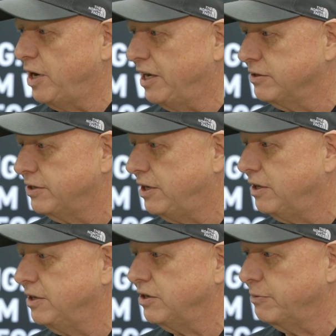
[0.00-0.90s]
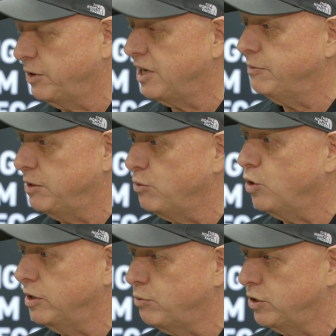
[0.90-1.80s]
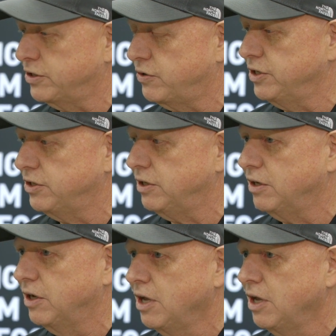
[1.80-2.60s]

biosolids are becoming more and more stringent.